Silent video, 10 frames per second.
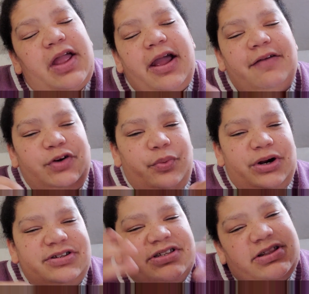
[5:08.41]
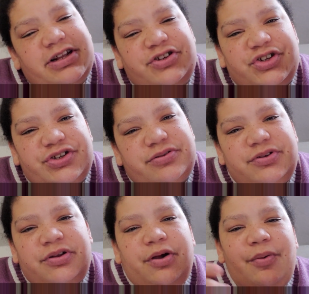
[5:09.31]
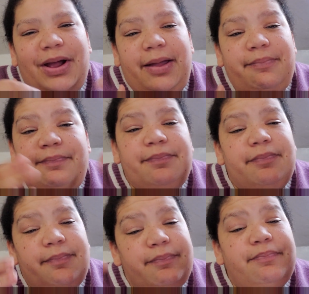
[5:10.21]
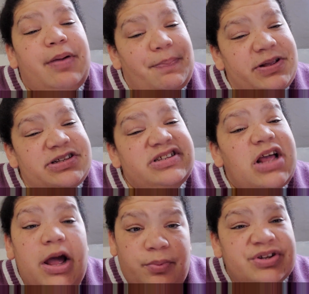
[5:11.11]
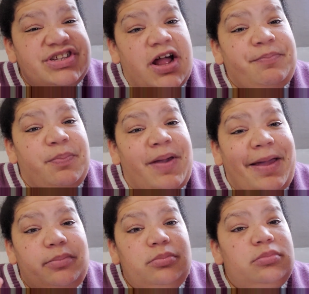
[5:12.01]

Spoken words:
I have no words. That's just who I am. Puppies, I will stop to pet.